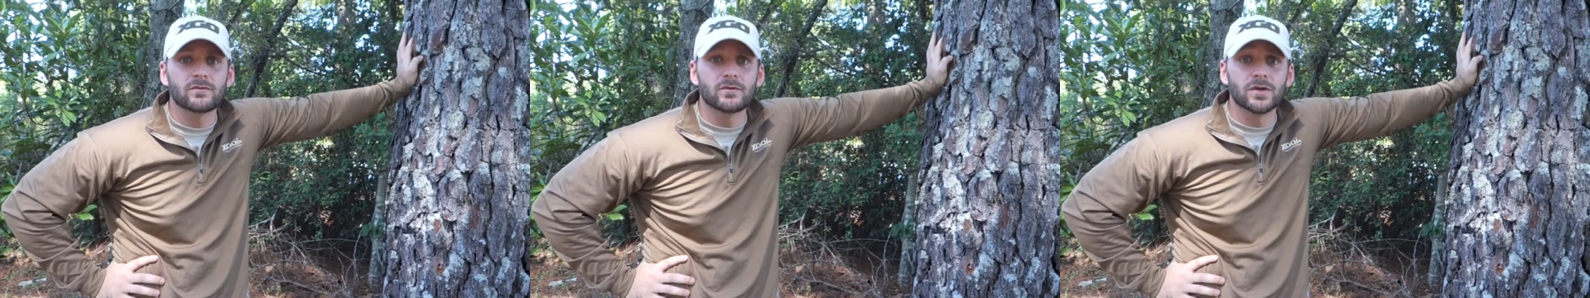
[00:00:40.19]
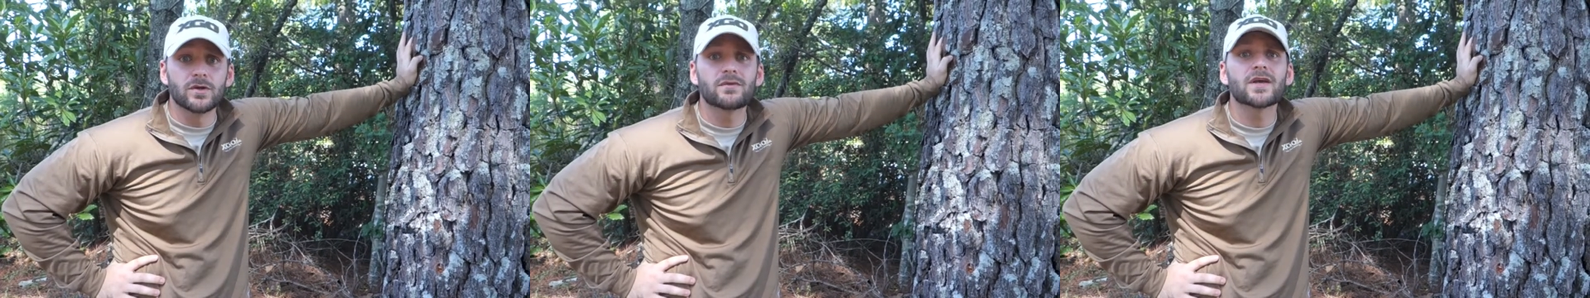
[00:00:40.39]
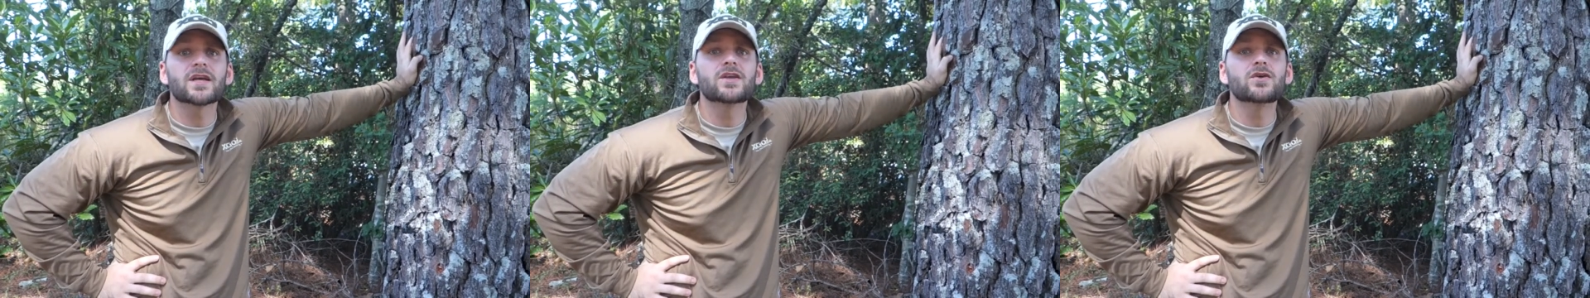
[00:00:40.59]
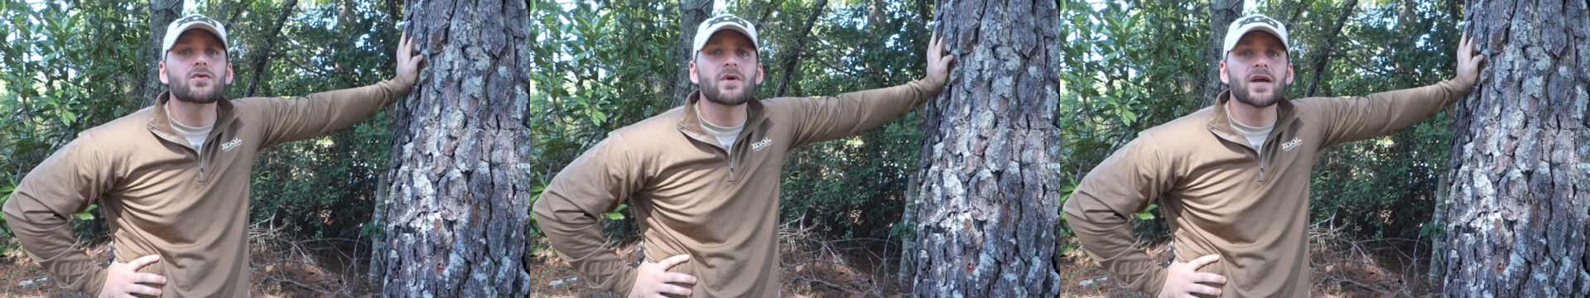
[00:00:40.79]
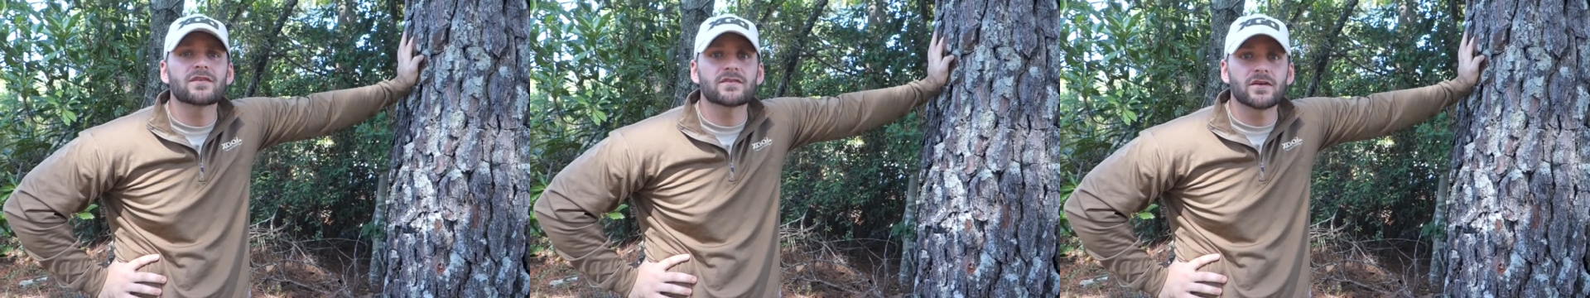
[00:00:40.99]
when you think
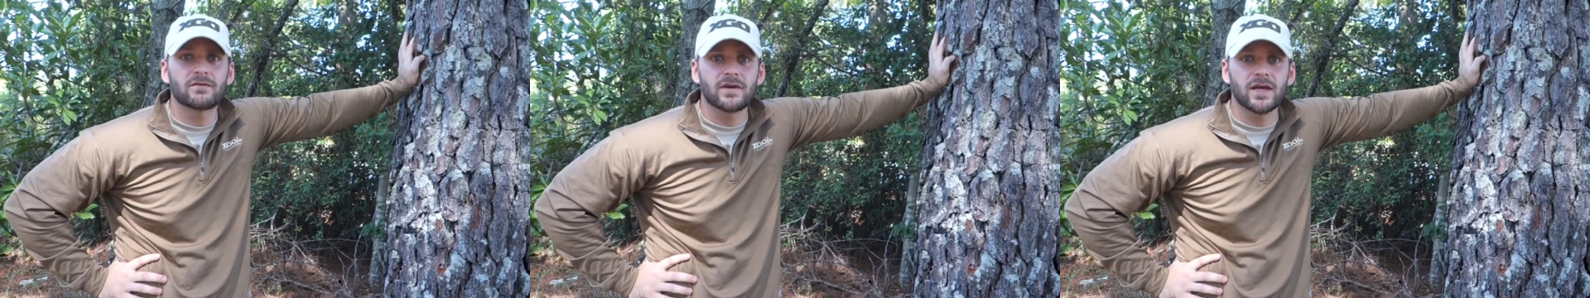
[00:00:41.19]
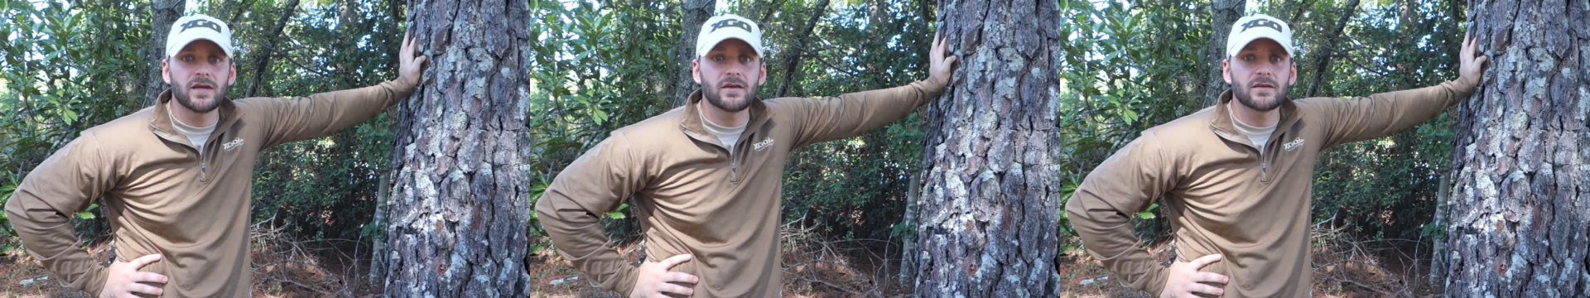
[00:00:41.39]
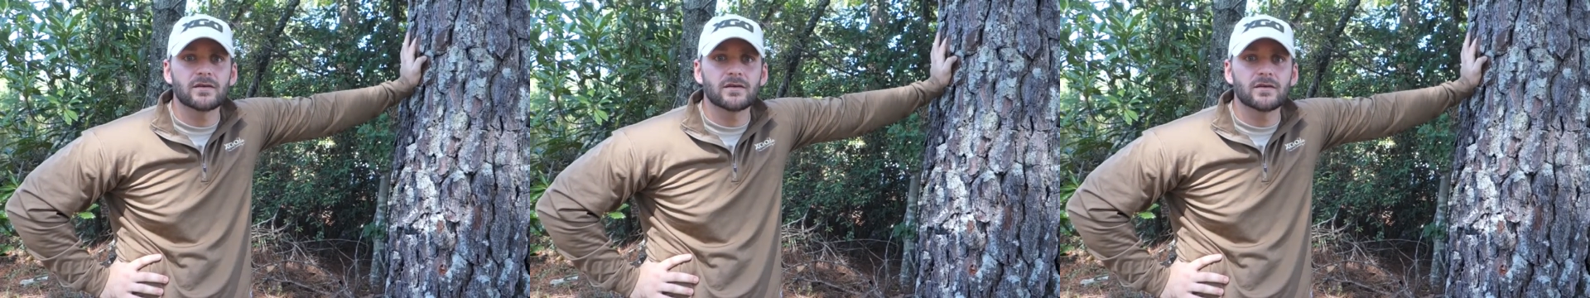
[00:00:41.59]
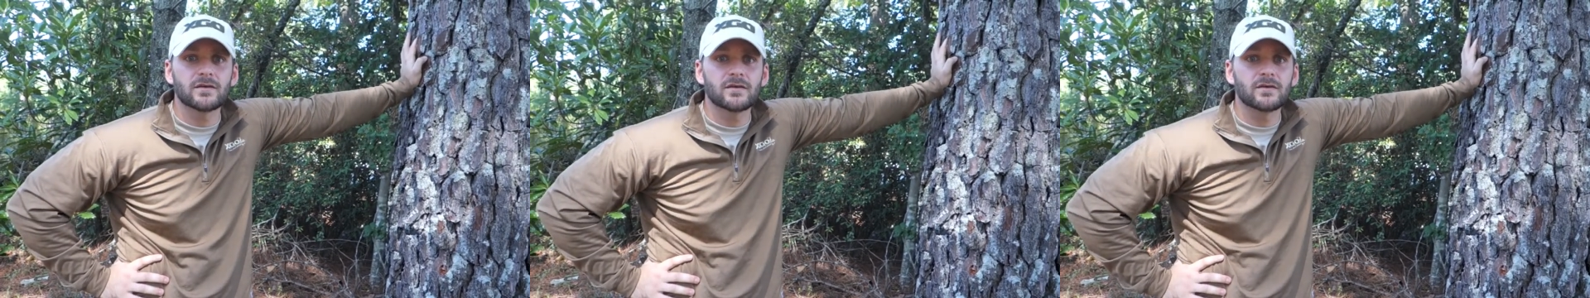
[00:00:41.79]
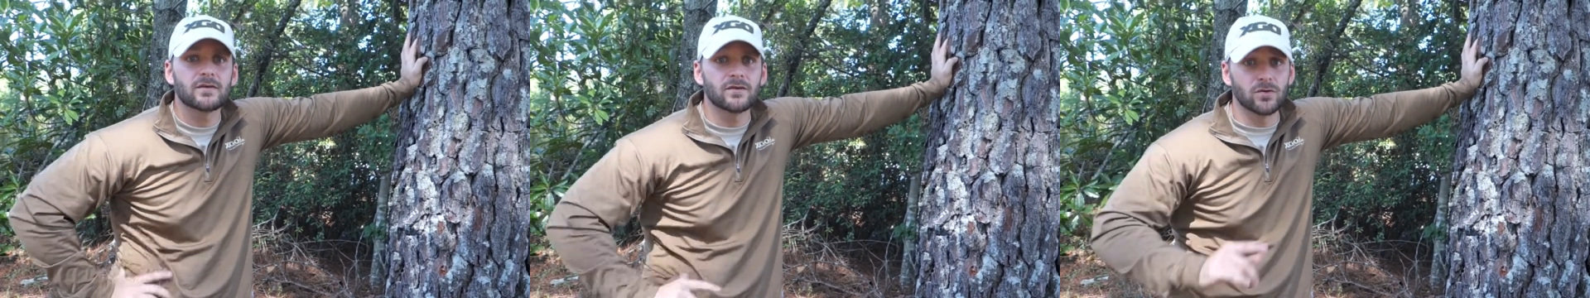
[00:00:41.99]
US of A,
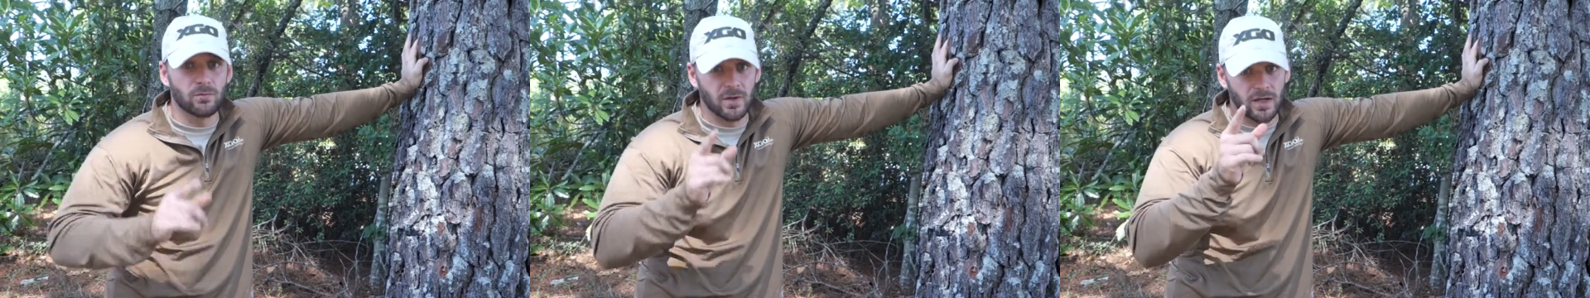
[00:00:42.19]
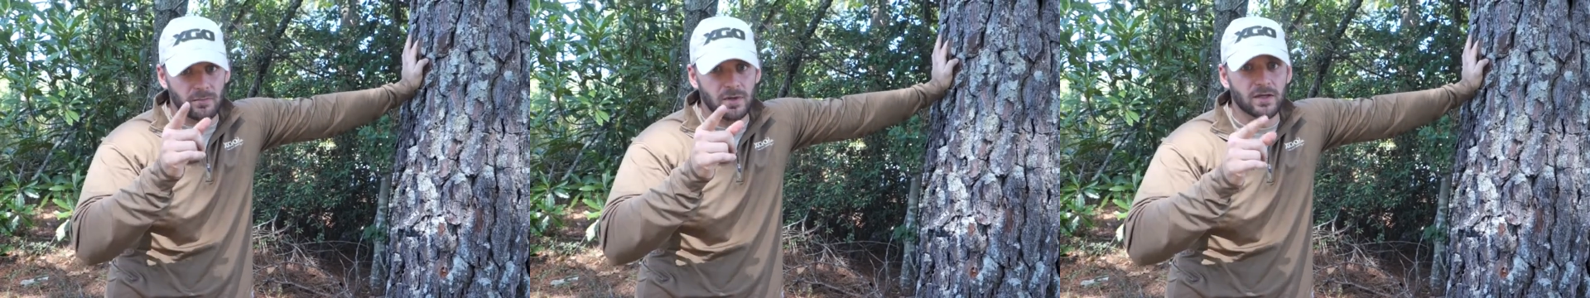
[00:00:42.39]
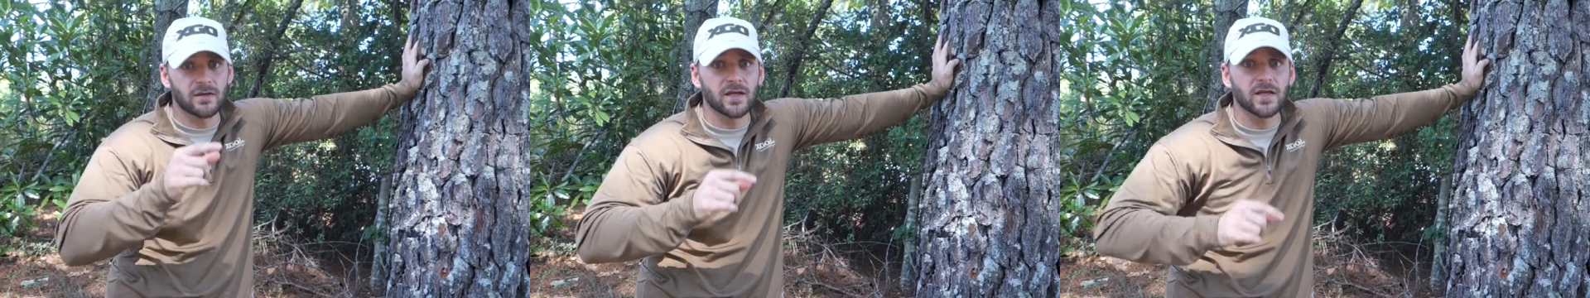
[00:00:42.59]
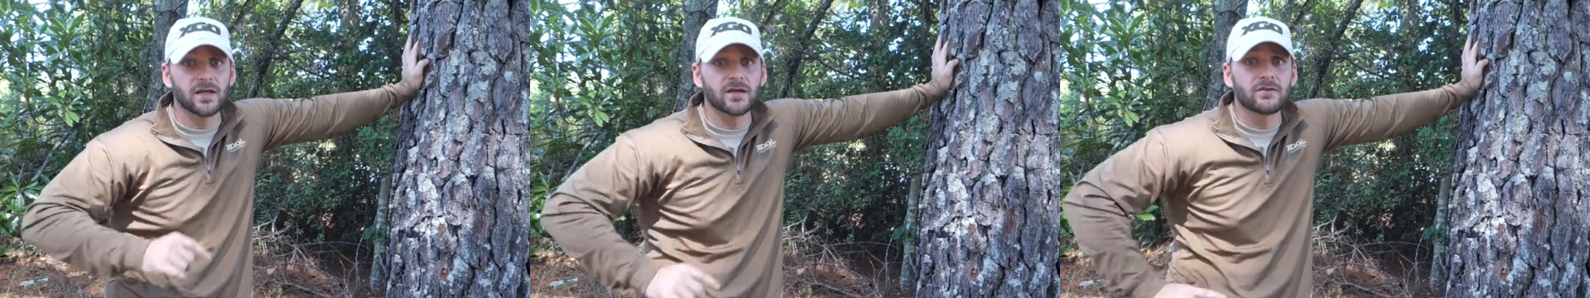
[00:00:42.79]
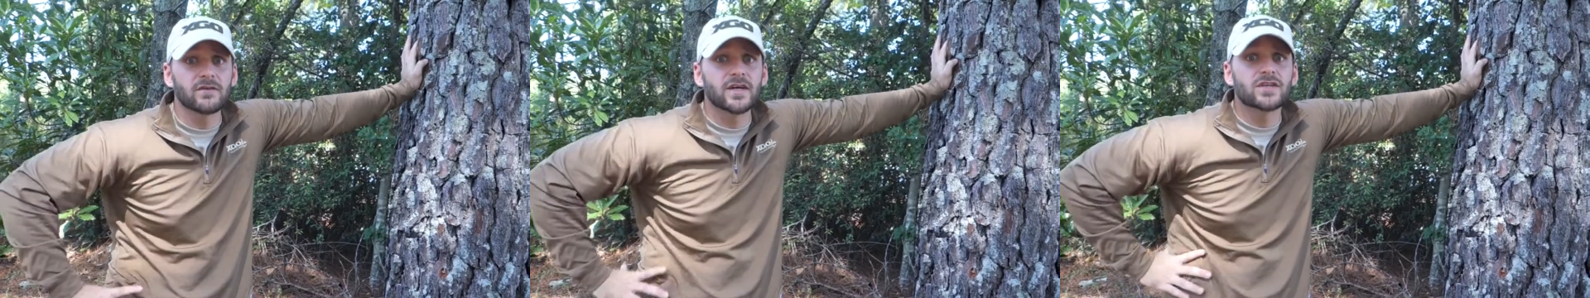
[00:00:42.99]
you better be
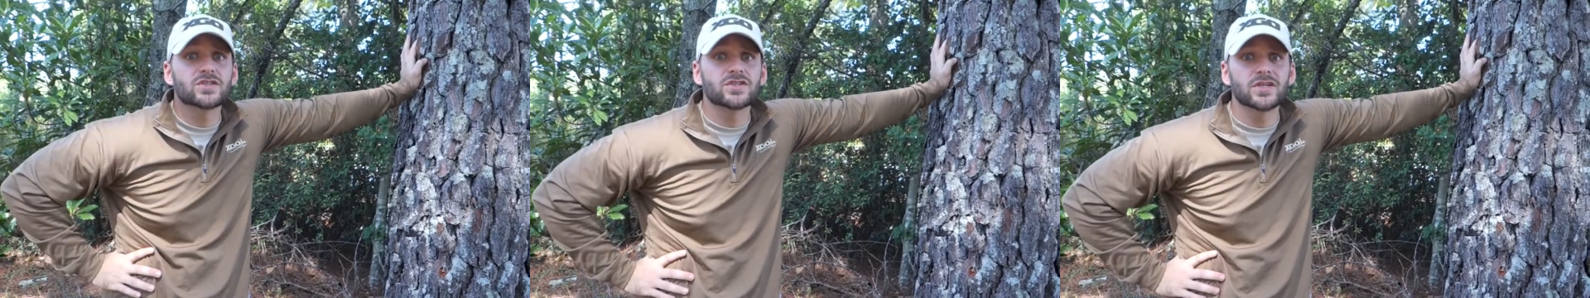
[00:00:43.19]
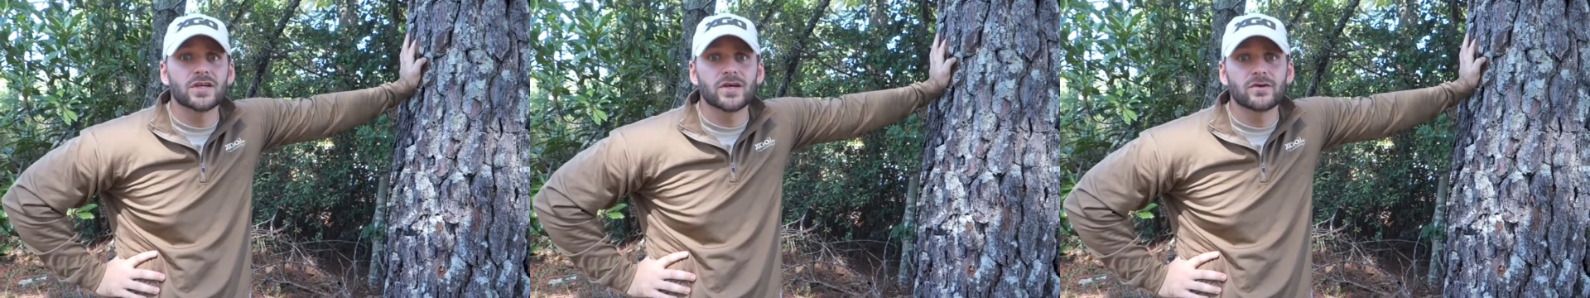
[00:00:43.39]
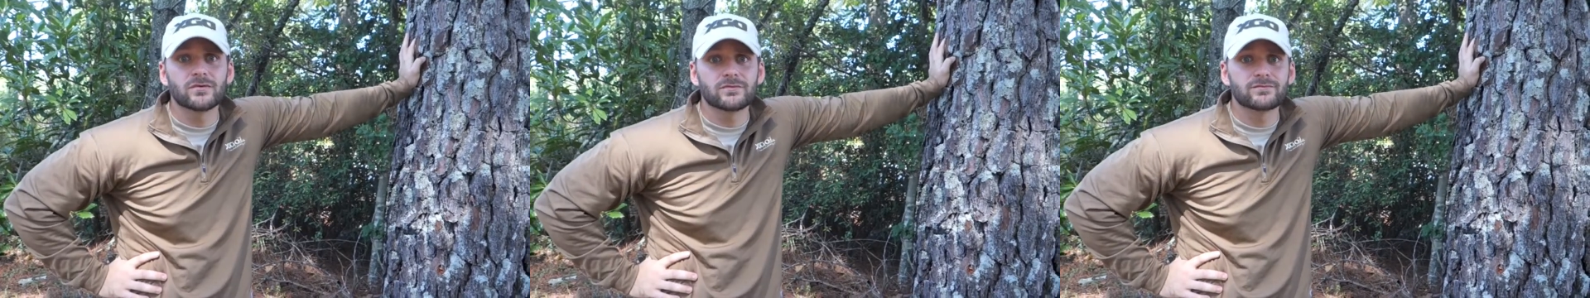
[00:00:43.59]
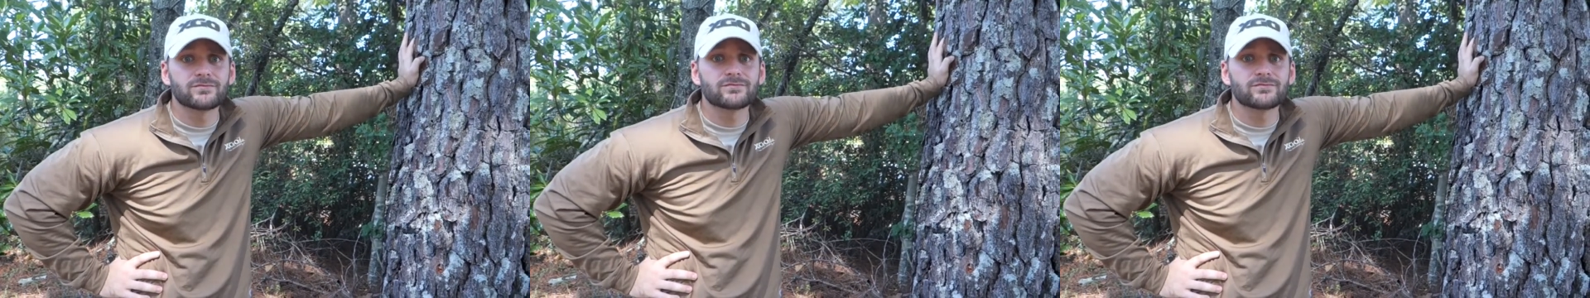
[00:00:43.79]
thinking of XGO.